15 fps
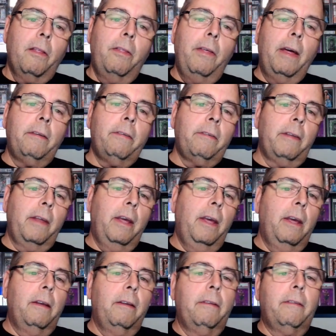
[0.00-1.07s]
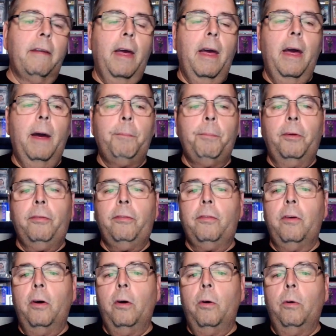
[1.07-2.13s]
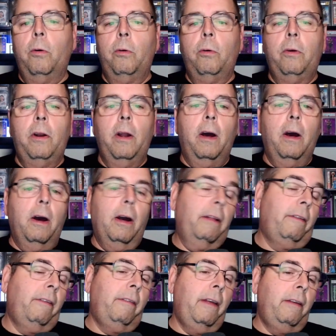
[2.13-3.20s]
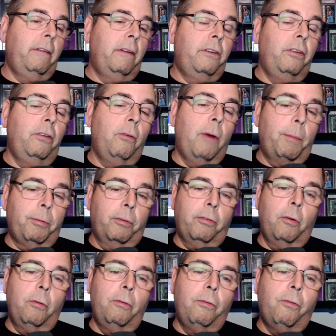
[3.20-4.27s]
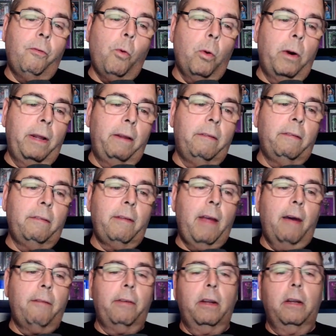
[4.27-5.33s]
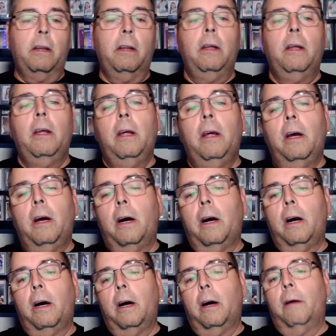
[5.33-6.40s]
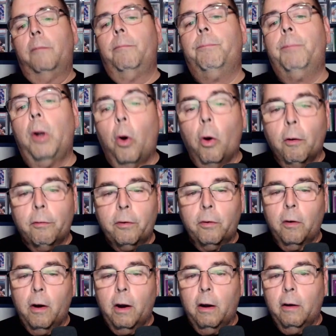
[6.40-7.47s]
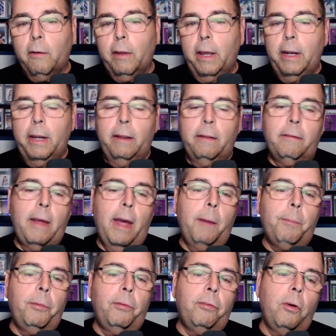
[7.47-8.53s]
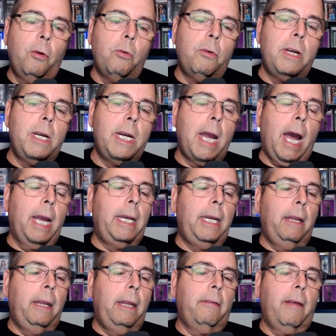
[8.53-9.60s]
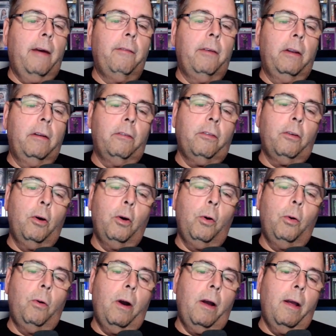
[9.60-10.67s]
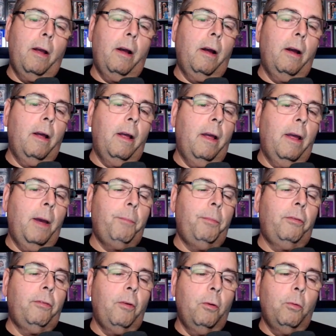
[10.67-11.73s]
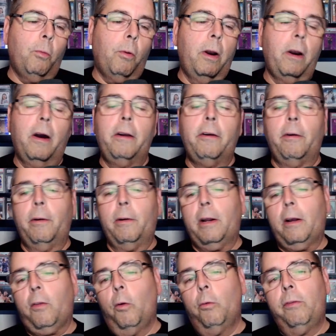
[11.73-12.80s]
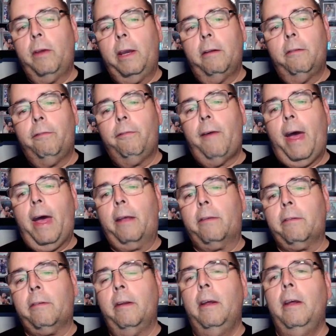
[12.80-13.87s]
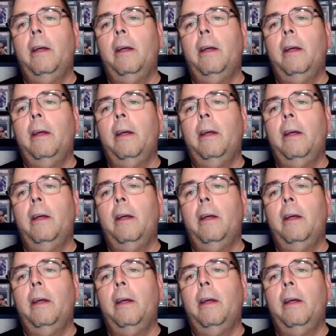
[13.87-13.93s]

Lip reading: This is episode, it's season 2, episode 47. But overall, it is episode 97. So episode 100 closing in fast.